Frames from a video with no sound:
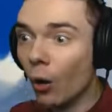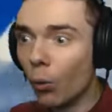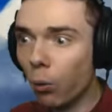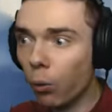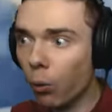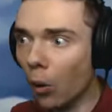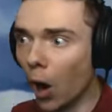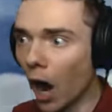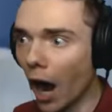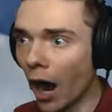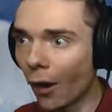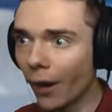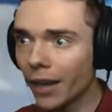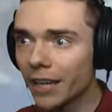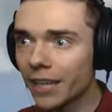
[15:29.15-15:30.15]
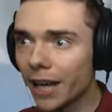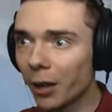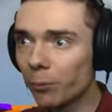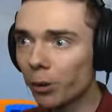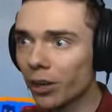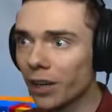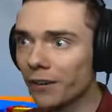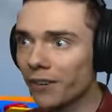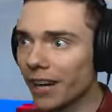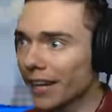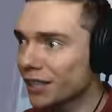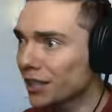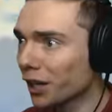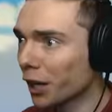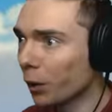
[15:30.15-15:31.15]
Wow, I can't believe it
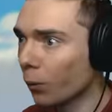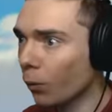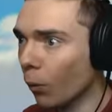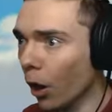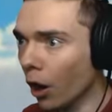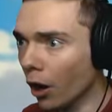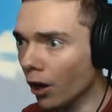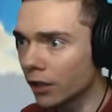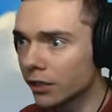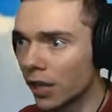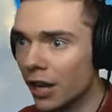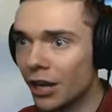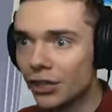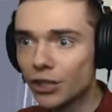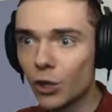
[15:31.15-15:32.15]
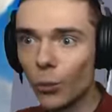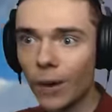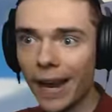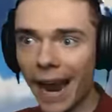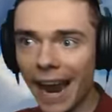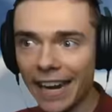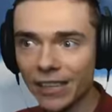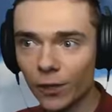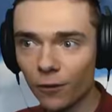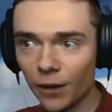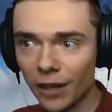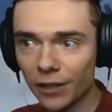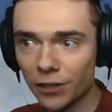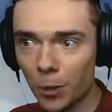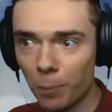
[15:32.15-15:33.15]
actually worked! So we
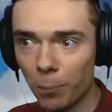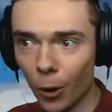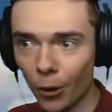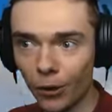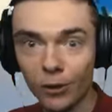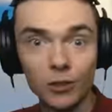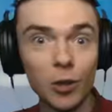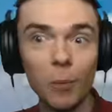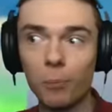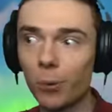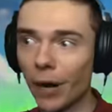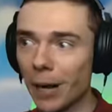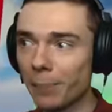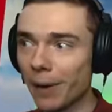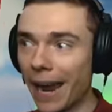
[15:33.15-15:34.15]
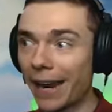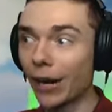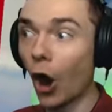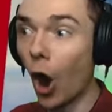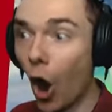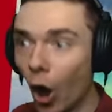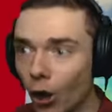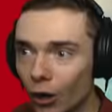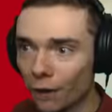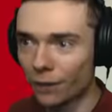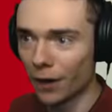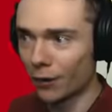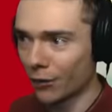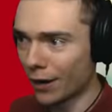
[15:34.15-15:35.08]
activated the portal to bring back all of our